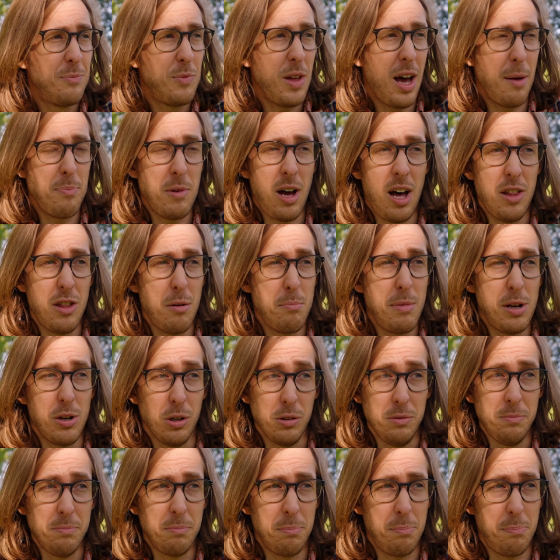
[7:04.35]
I'm not in the
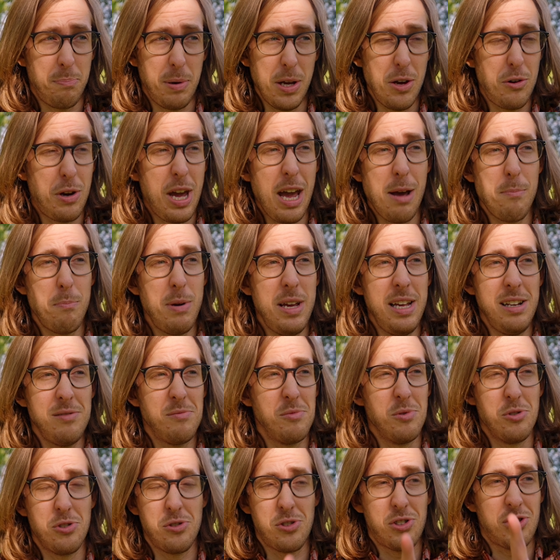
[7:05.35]
middle, but you can't be
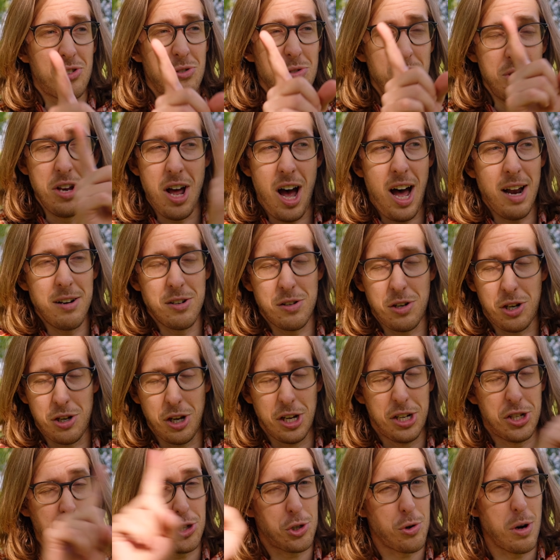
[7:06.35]
not
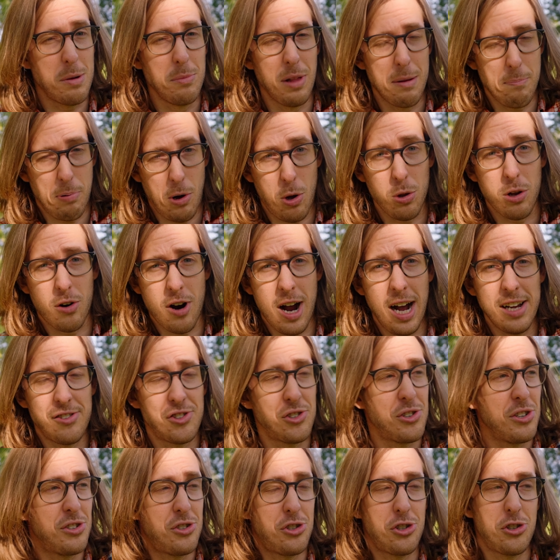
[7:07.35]
extremely
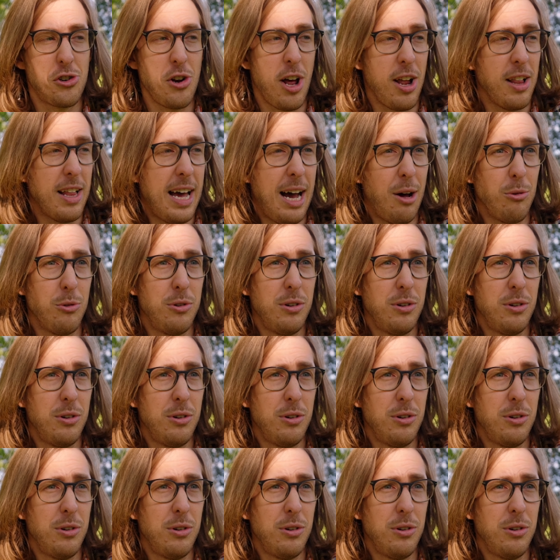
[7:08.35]
polarized. It's just not allowed.